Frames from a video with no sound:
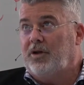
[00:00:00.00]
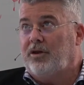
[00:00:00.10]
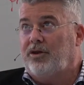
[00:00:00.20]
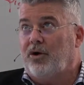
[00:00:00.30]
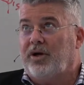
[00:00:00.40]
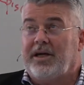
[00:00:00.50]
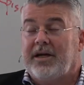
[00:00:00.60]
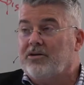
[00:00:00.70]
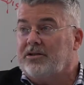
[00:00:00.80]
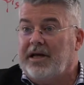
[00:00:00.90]
30
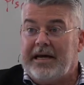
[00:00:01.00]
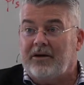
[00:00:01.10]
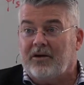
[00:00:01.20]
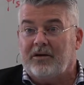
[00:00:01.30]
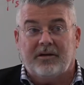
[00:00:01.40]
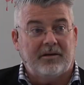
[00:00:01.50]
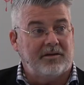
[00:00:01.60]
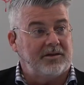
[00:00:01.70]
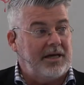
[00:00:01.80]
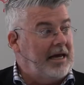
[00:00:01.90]
years later,
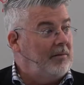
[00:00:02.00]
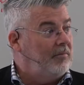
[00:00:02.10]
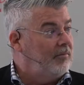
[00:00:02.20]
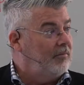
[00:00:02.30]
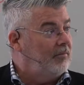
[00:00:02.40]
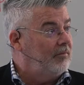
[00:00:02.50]
the same